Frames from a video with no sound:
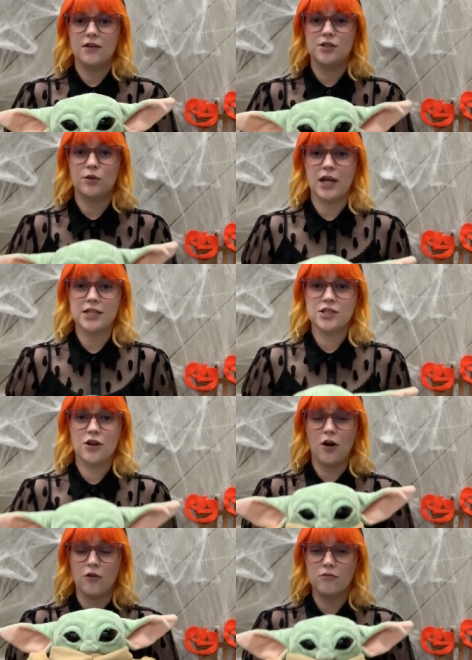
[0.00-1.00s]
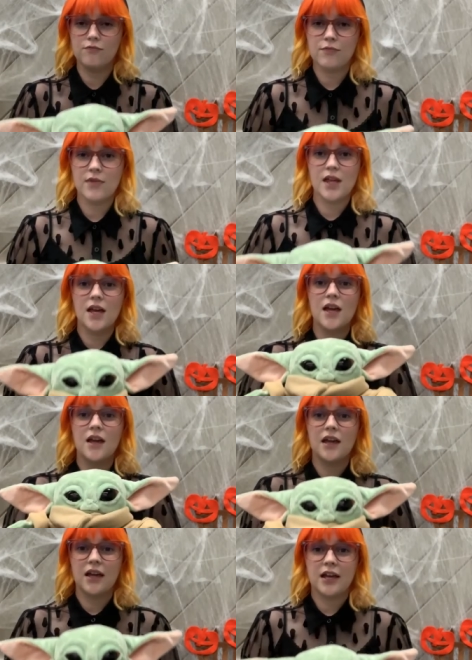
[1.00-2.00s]
So let's go.
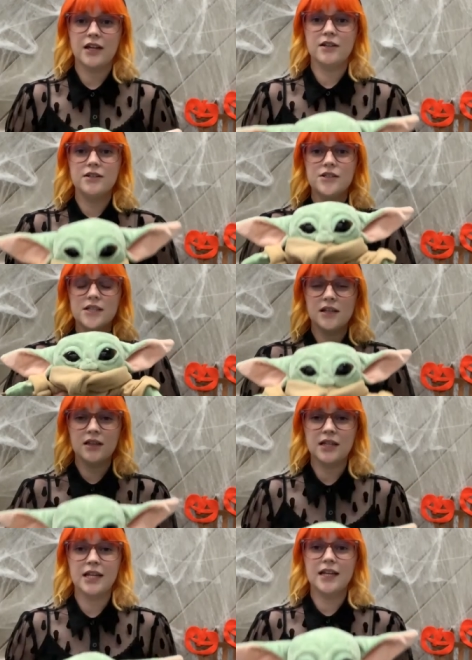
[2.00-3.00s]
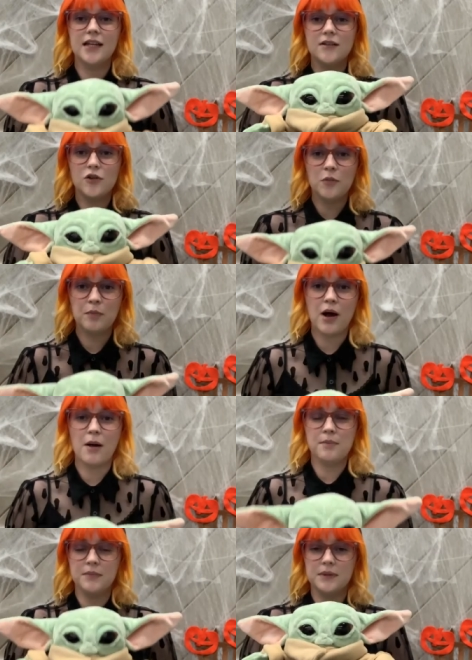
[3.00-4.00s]
Here's a little
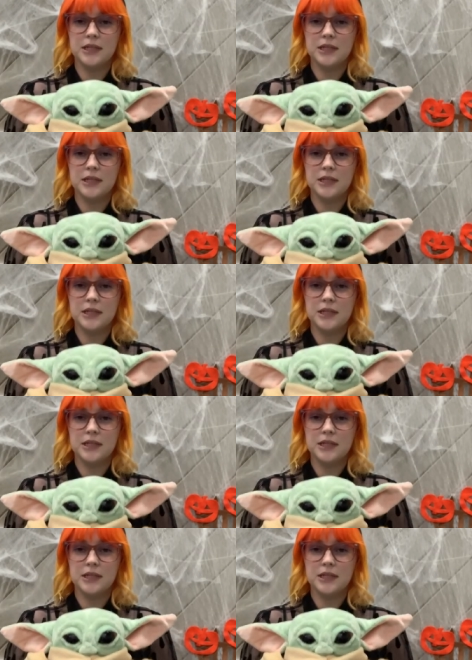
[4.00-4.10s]
pumpkin